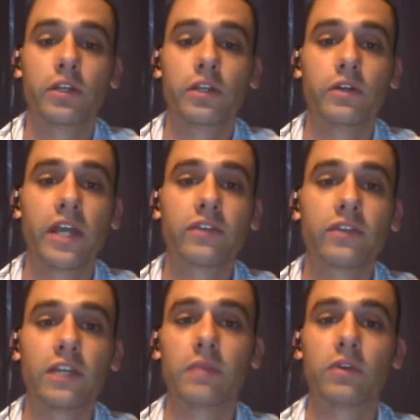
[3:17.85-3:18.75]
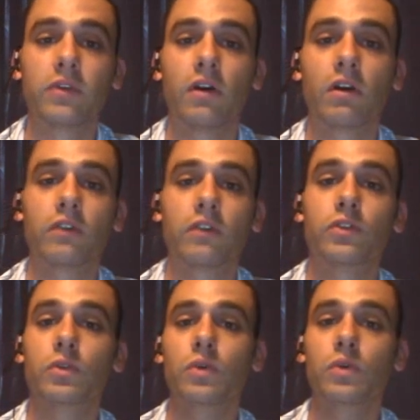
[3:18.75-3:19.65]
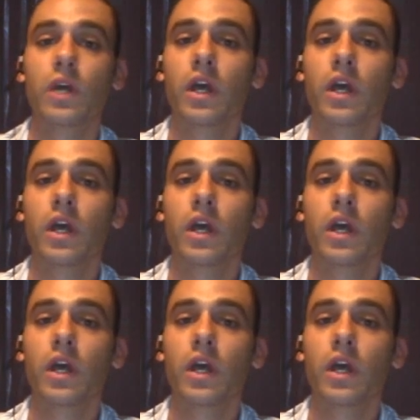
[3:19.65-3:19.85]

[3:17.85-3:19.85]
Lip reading: your next steps are to